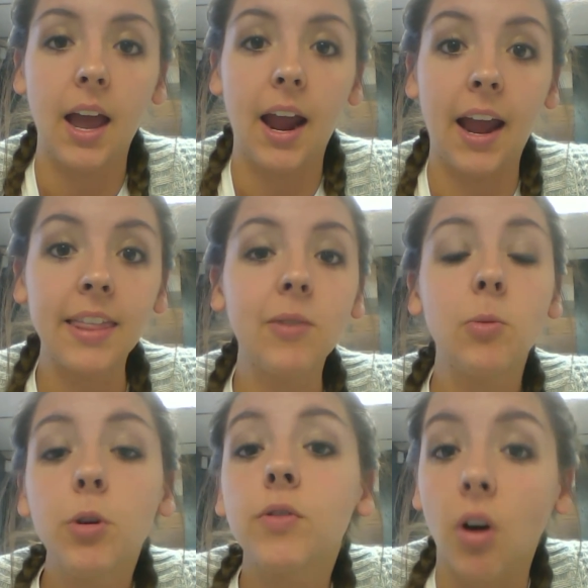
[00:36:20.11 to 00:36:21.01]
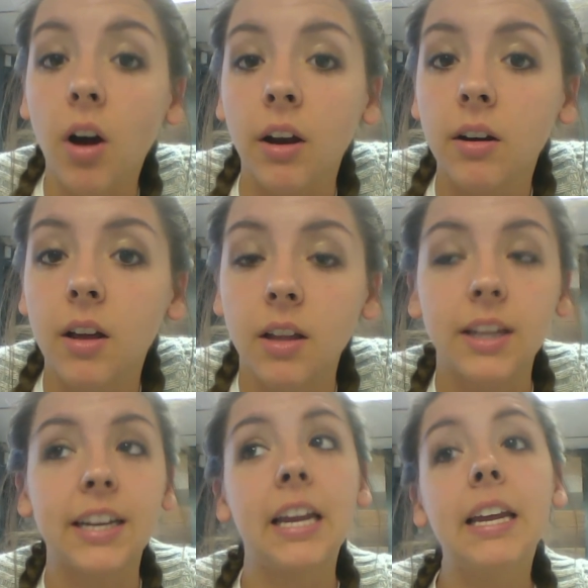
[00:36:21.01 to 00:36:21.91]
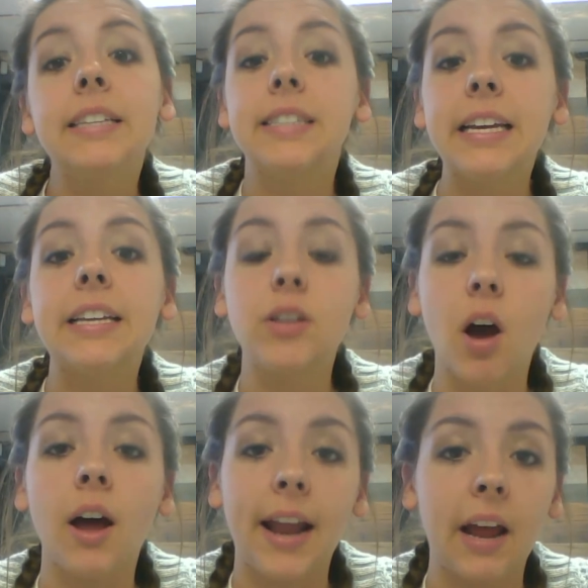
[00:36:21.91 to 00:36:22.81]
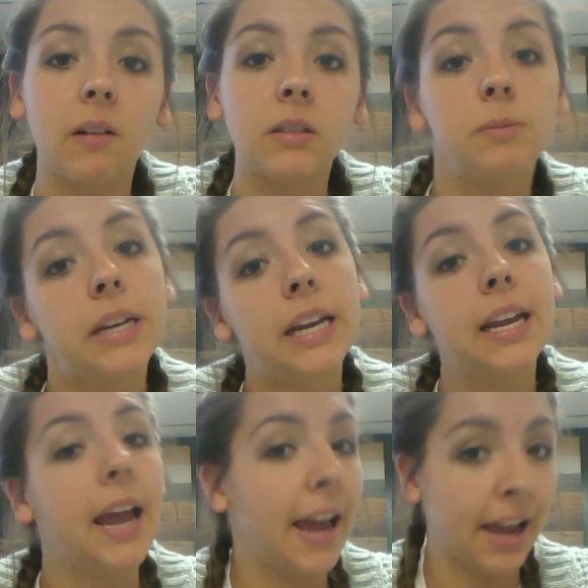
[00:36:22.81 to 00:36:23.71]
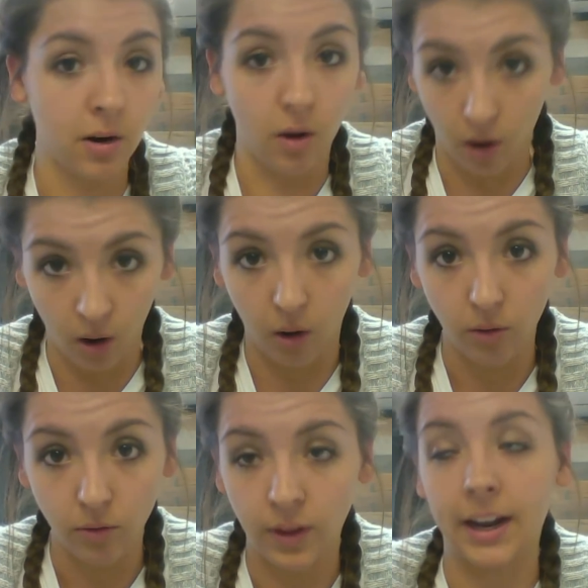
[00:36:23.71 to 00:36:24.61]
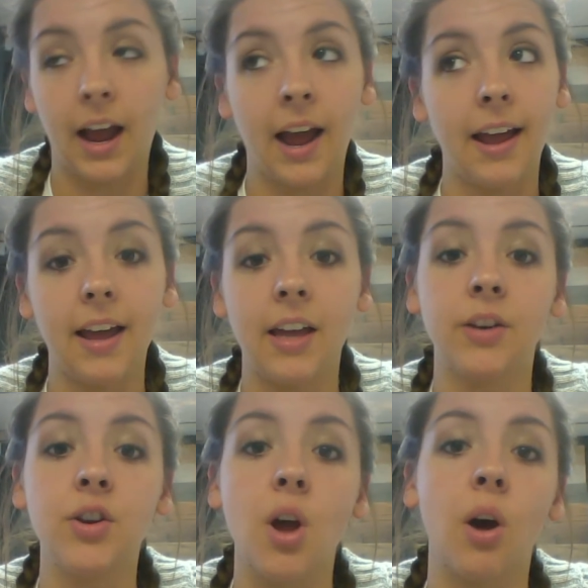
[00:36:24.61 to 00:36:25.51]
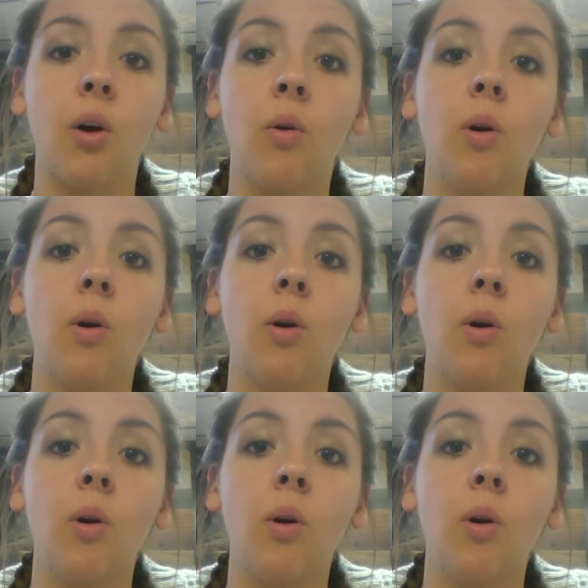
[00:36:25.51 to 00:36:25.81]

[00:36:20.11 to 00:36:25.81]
And then we moved on. Like, he did not hound me at all. Like, I had no